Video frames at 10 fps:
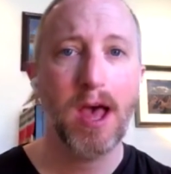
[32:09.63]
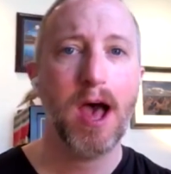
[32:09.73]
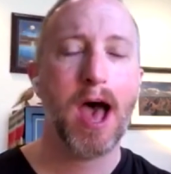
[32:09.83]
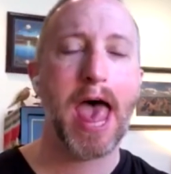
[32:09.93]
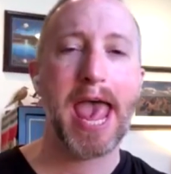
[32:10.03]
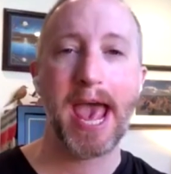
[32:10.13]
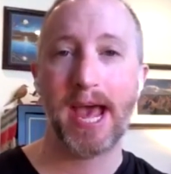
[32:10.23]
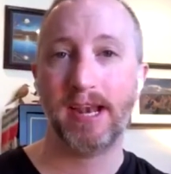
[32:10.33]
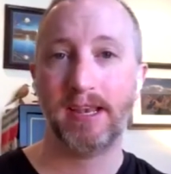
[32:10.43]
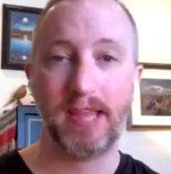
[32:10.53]

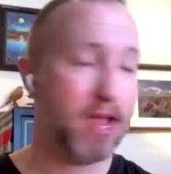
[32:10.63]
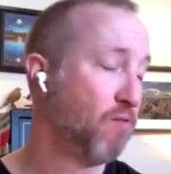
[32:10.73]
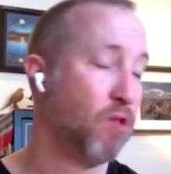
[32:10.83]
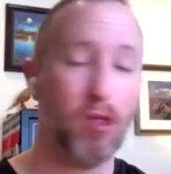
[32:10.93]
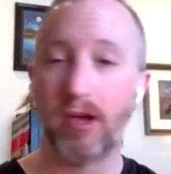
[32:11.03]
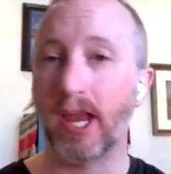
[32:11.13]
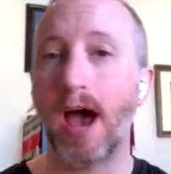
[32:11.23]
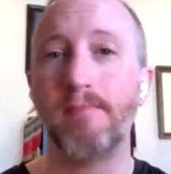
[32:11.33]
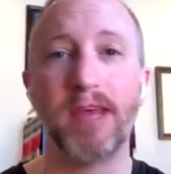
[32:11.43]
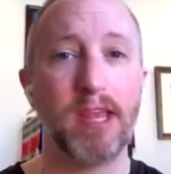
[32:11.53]
And they will look it
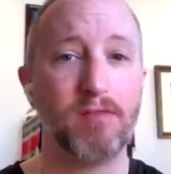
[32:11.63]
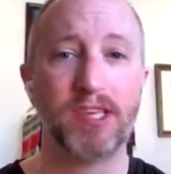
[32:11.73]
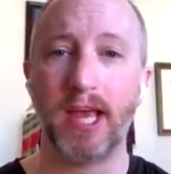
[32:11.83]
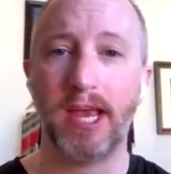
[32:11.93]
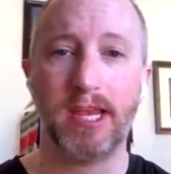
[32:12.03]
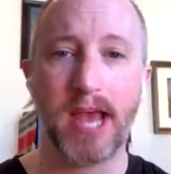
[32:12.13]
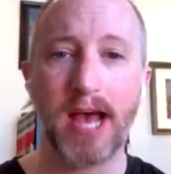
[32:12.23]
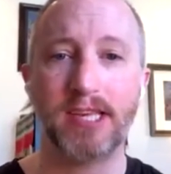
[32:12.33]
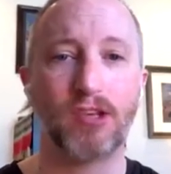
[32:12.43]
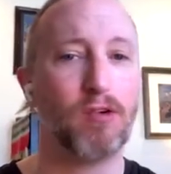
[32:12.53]
up and they will say
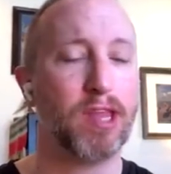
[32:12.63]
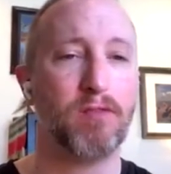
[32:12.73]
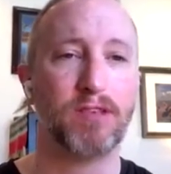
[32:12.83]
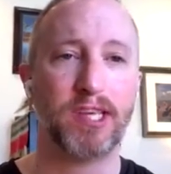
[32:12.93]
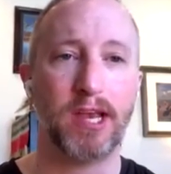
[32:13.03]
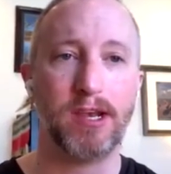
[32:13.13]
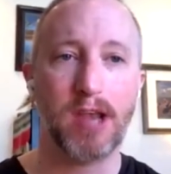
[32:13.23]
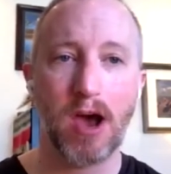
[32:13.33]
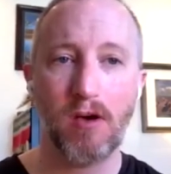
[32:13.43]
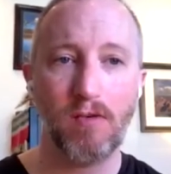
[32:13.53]
yes or they will say
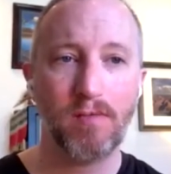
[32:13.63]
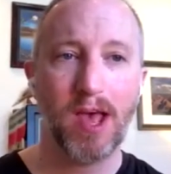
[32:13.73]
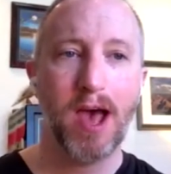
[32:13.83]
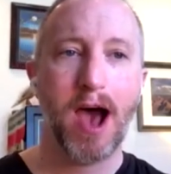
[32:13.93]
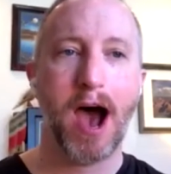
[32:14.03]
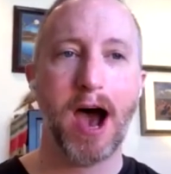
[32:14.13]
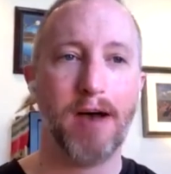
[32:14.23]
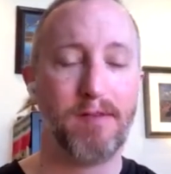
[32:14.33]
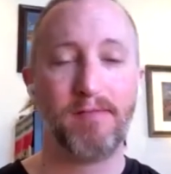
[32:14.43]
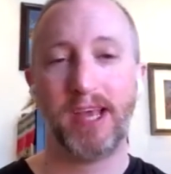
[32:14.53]
no.
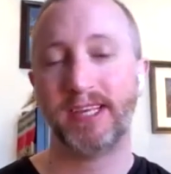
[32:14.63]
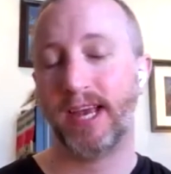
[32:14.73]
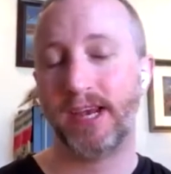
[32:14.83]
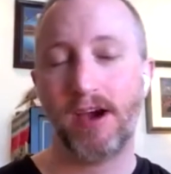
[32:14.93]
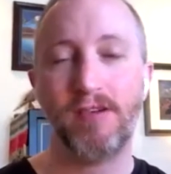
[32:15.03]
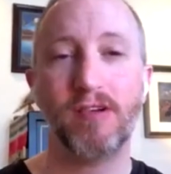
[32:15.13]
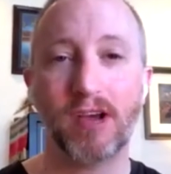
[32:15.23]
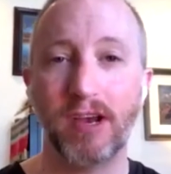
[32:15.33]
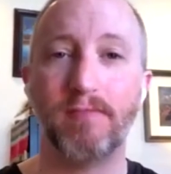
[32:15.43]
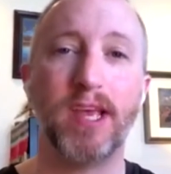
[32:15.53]
If they say no, you're good.
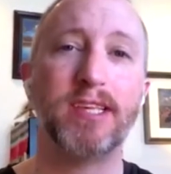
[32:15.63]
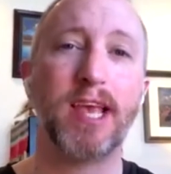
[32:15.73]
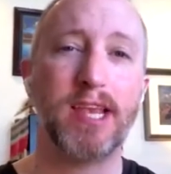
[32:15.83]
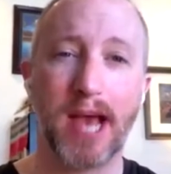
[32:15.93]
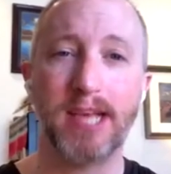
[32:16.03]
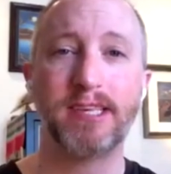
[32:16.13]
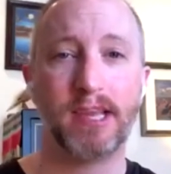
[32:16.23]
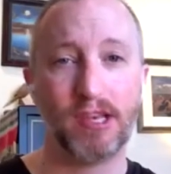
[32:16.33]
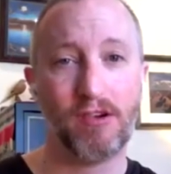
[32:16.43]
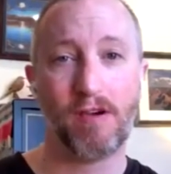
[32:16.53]
If they say yes, then
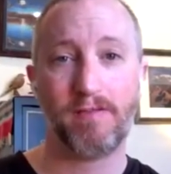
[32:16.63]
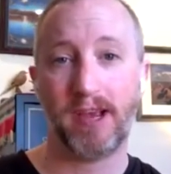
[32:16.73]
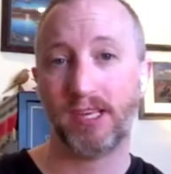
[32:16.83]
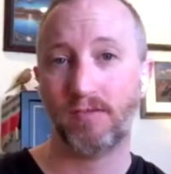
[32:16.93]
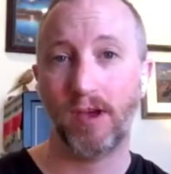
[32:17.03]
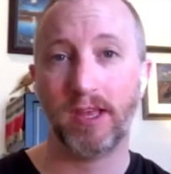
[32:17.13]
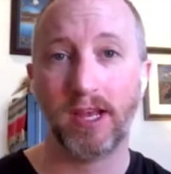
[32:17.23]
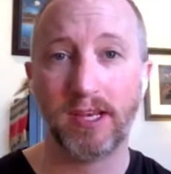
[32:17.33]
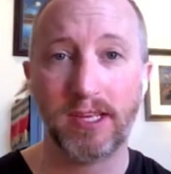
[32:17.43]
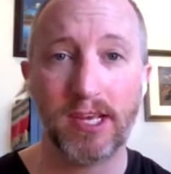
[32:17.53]
you are faced with a
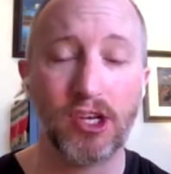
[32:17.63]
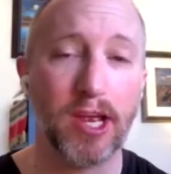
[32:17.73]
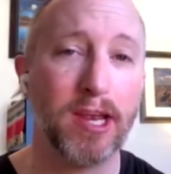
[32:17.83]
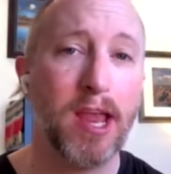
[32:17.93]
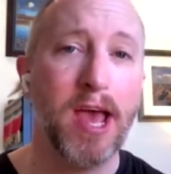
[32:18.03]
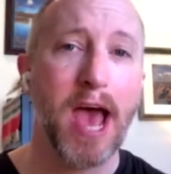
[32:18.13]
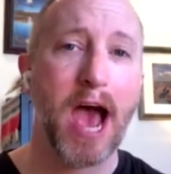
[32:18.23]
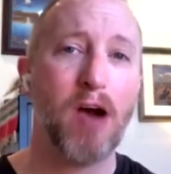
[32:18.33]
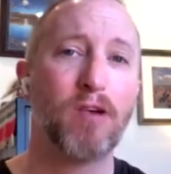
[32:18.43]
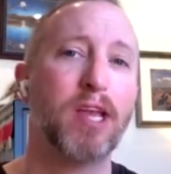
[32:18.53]
decision.
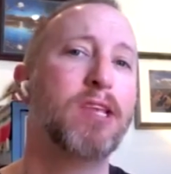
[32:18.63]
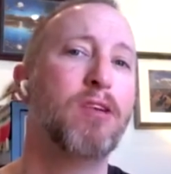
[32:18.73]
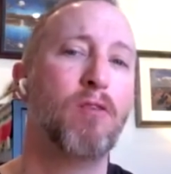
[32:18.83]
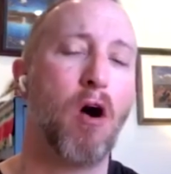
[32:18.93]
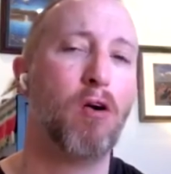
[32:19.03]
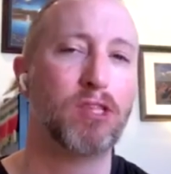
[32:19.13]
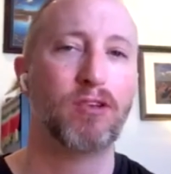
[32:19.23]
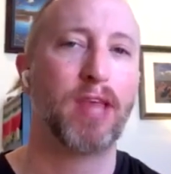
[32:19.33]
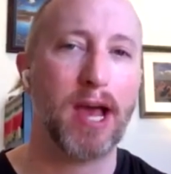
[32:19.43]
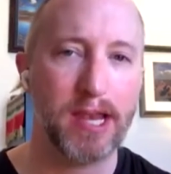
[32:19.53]
How can you alter
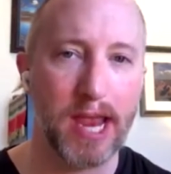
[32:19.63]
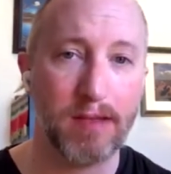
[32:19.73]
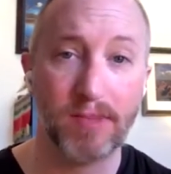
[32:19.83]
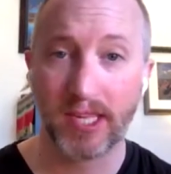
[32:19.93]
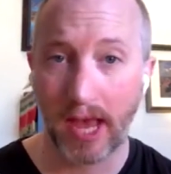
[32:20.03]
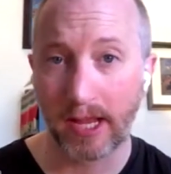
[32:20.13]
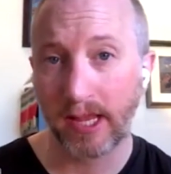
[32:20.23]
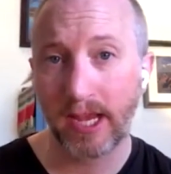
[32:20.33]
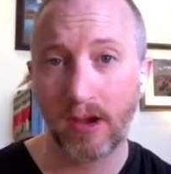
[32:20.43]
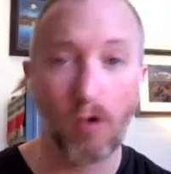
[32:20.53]
that name
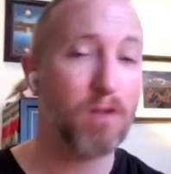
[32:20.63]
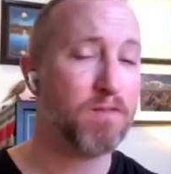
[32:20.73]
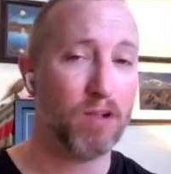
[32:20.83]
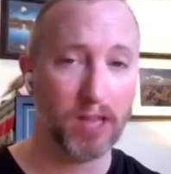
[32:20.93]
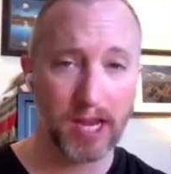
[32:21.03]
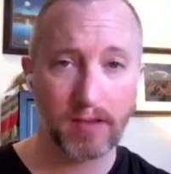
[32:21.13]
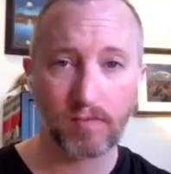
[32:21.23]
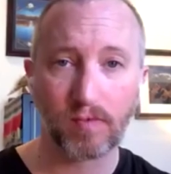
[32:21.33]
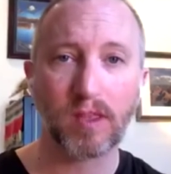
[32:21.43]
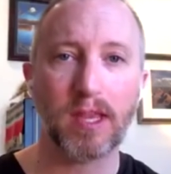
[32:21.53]
slightly or fully
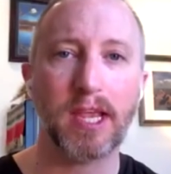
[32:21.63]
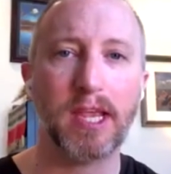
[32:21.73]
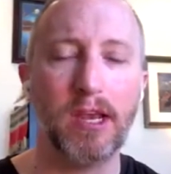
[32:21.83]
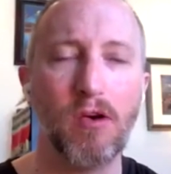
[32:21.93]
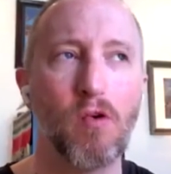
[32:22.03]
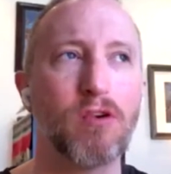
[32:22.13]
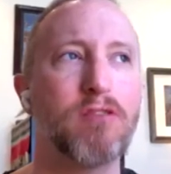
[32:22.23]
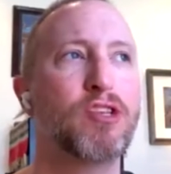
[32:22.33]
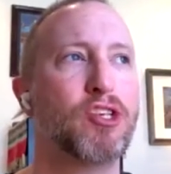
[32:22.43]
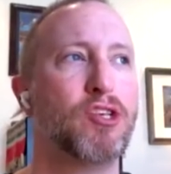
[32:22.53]
in order
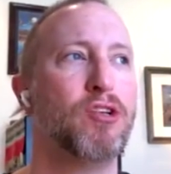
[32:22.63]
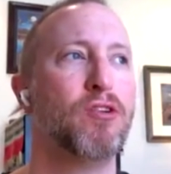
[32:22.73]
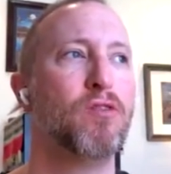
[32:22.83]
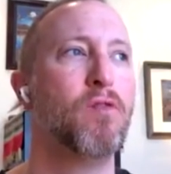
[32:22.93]
to